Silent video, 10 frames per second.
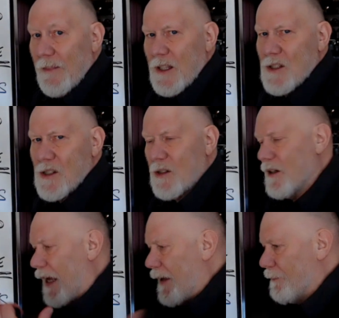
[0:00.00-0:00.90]
These
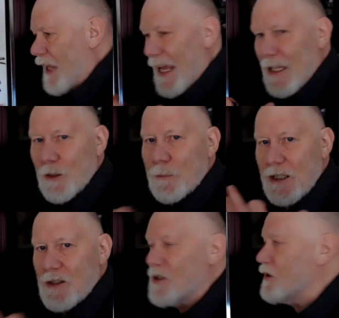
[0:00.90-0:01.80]
are um,
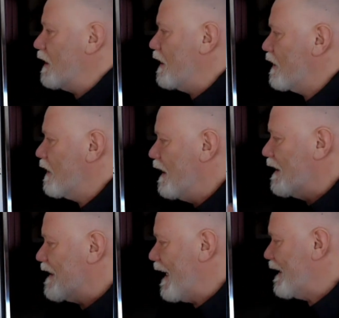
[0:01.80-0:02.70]
elements, these
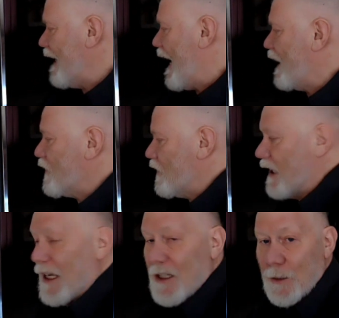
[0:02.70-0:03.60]
10
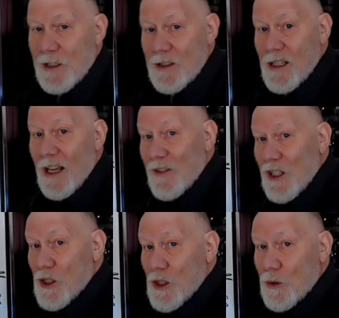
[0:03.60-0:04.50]
action elements of an
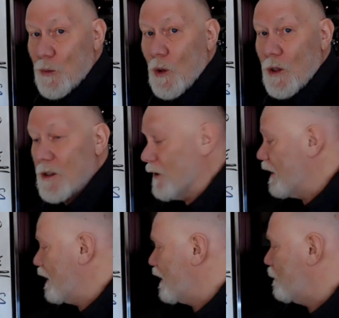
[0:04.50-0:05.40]

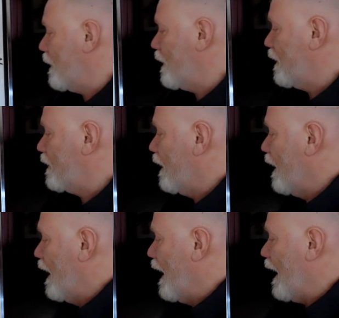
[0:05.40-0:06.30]
extraordinary experience.
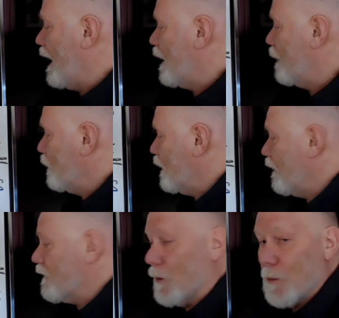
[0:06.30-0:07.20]
And I
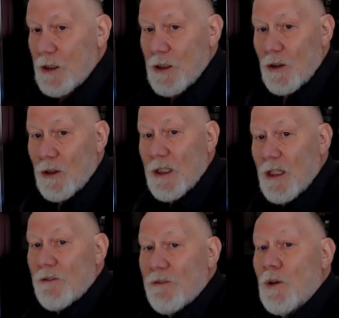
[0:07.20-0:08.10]
believe that what you're
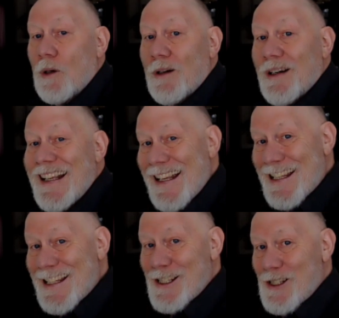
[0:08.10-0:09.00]
looking for
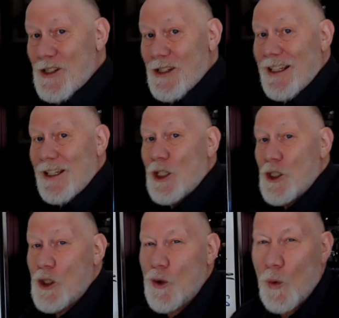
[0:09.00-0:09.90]
is an
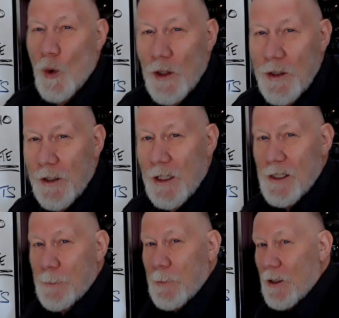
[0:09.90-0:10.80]
extraordinary
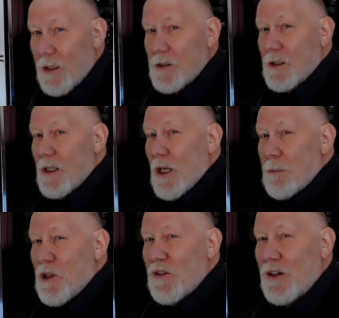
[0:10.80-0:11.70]
experience,
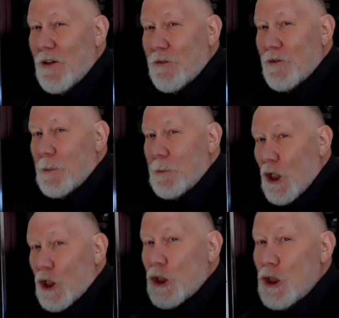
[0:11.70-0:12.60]
moving from
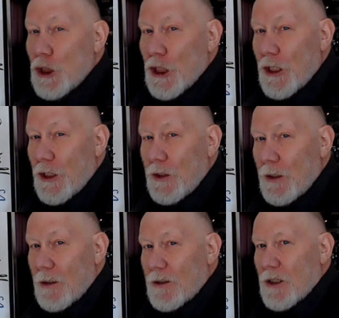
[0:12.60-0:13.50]
good
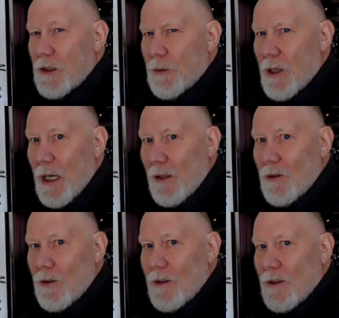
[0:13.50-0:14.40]
to
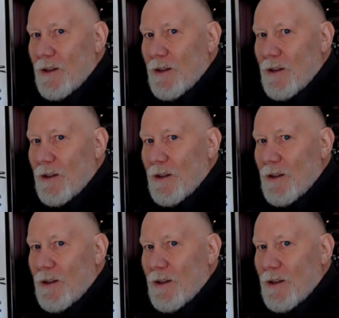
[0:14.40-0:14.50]
great